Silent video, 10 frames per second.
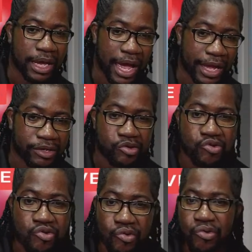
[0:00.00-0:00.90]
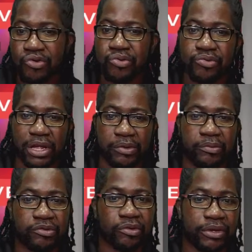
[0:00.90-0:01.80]
I had no clue that it
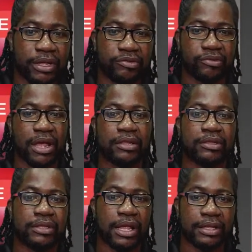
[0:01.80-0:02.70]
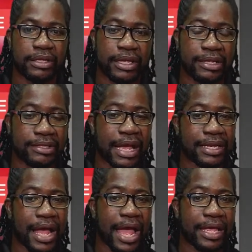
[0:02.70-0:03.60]
was going to get to that
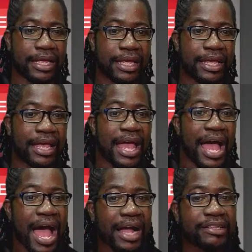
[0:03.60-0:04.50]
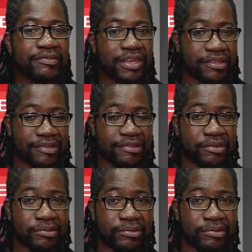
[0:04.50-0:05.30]
high. Active cases, you know.